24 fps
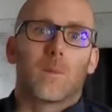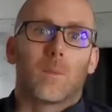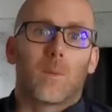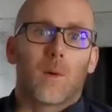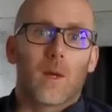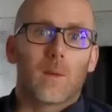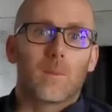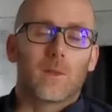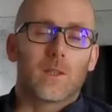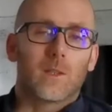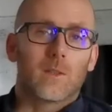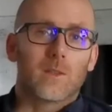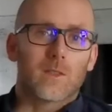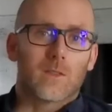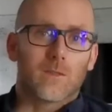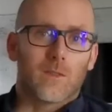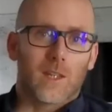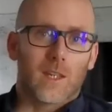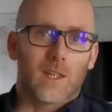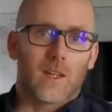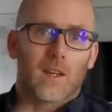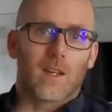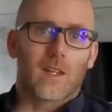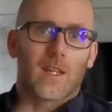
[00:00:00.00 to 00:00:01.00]
primary use of
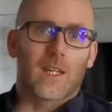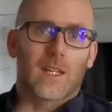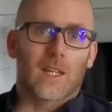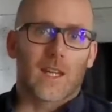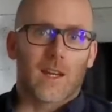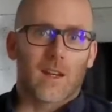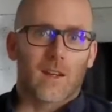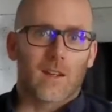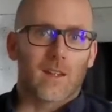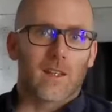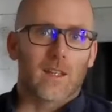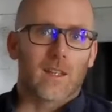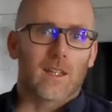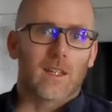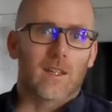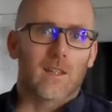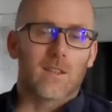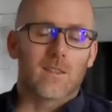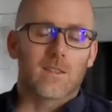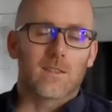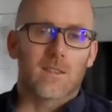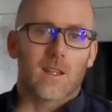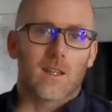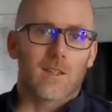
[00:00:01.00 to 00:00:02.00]
AI in CareLink
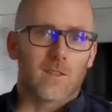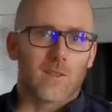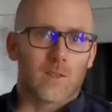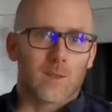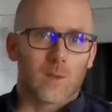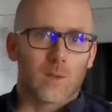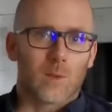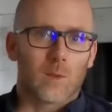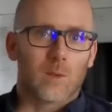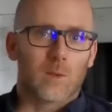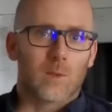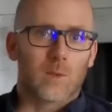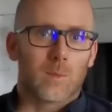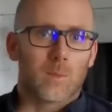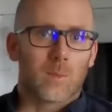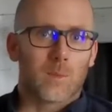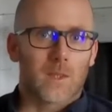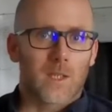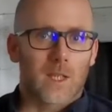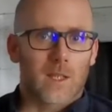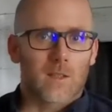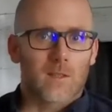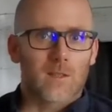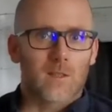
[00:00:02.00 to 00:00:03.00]
is as a tool to
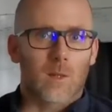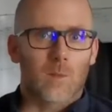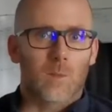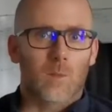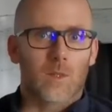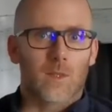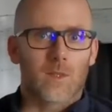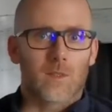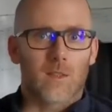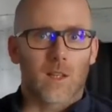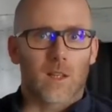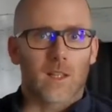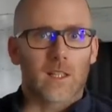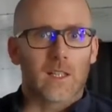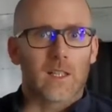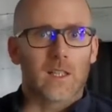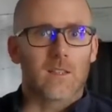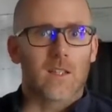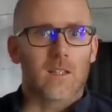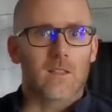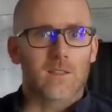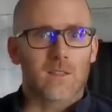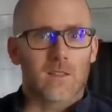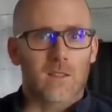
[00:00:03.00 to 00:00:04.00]
predict someone's likely
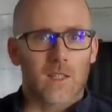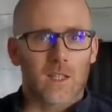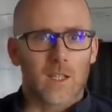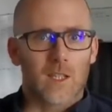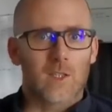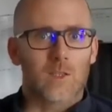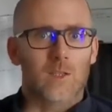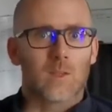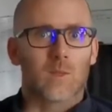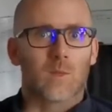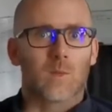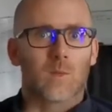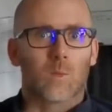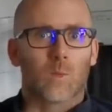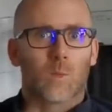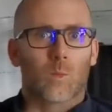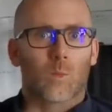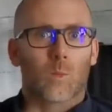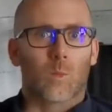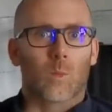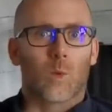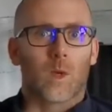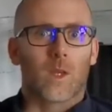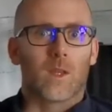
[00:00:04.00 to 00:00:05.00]
destination
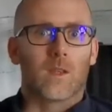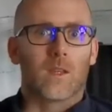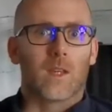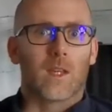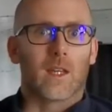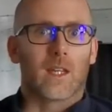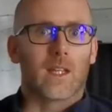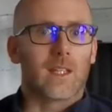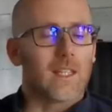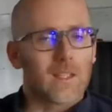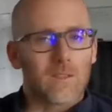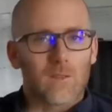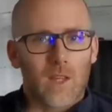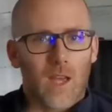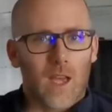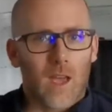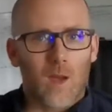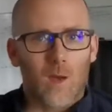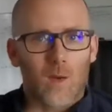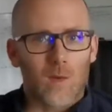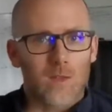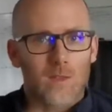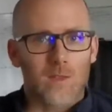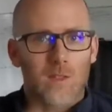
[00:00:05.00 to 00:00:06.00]
when they leave the
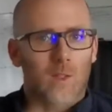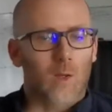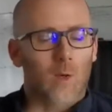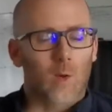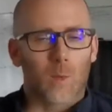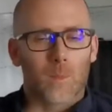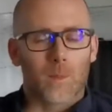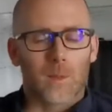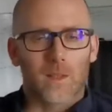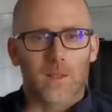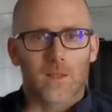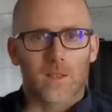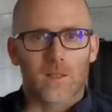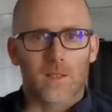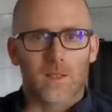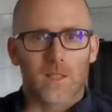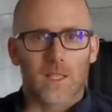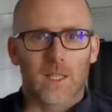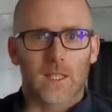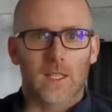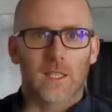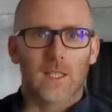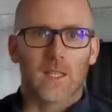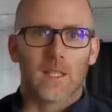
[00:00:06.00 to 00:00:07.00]
house and go about their
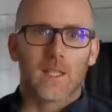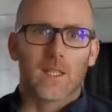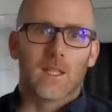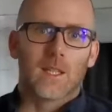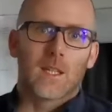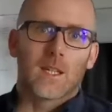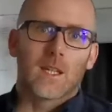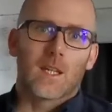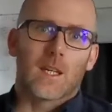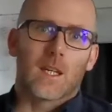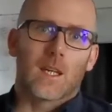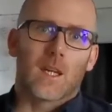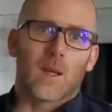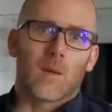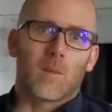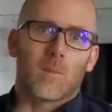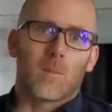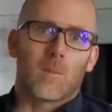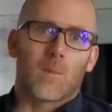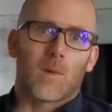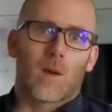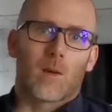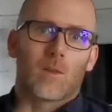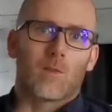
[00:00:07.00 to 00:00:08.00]
day.
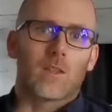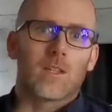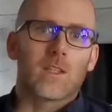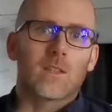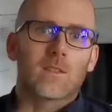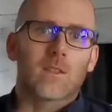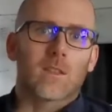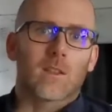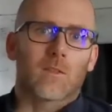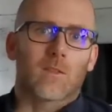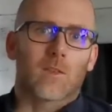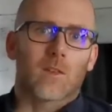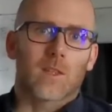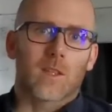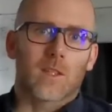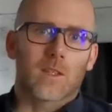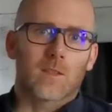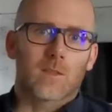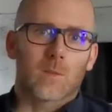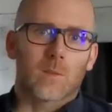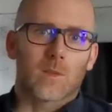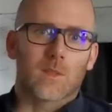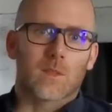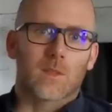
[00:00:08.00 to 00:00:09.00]
Our reasoning for
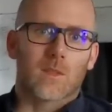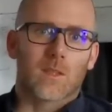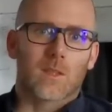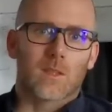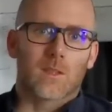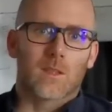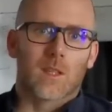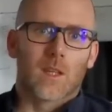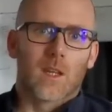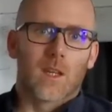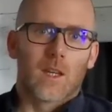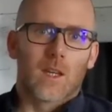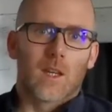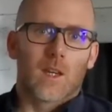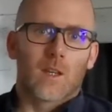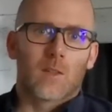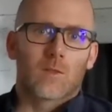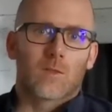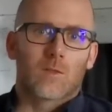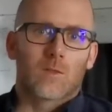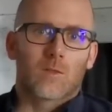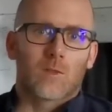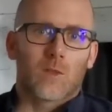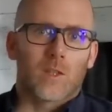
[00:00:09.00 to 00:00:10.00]
this was that
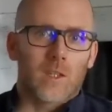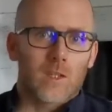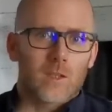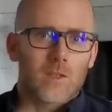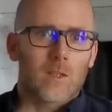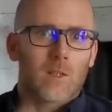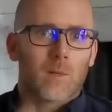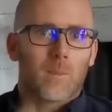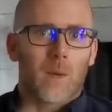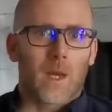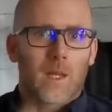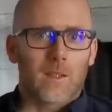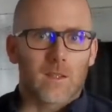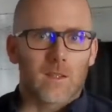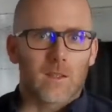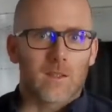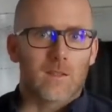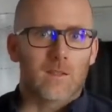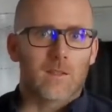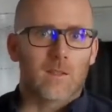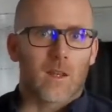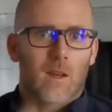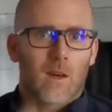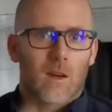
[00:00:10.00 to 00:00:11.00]
traditional
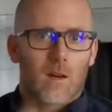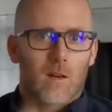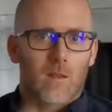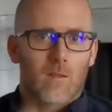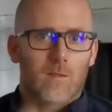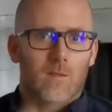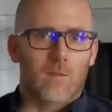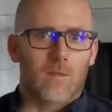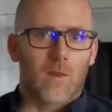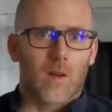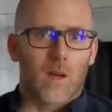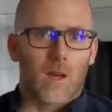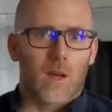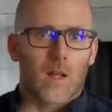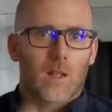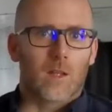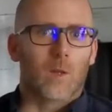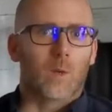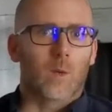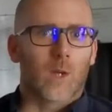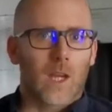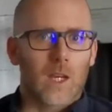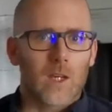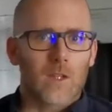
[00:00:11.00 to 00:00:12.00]
methods of
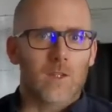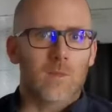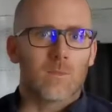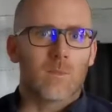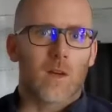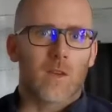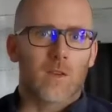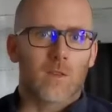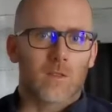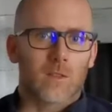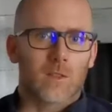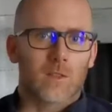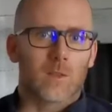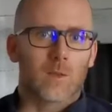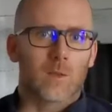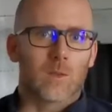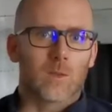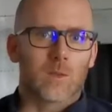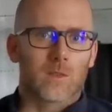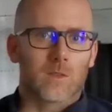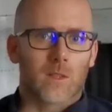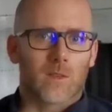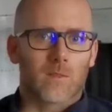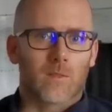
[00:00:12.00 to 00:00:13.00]
location monitoring
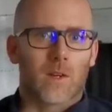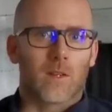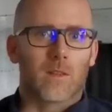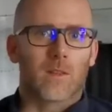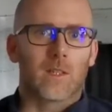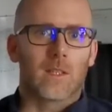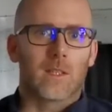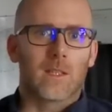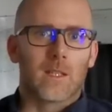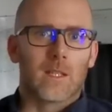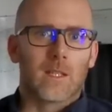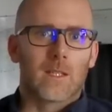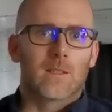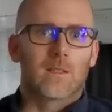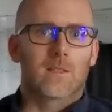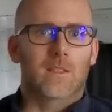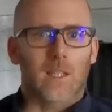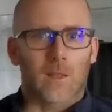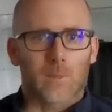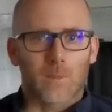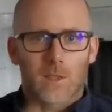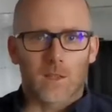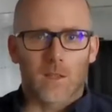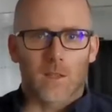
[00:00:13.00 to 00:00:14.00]
tools are very
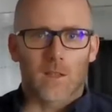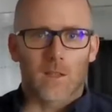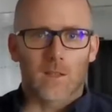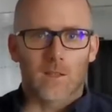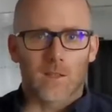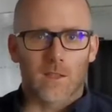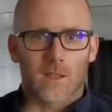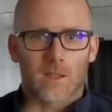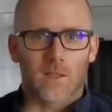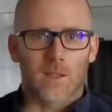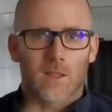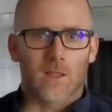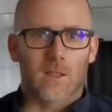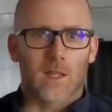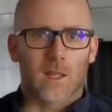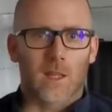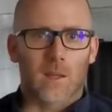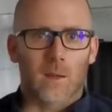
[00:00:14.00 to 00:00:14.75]
stigmatizing, and that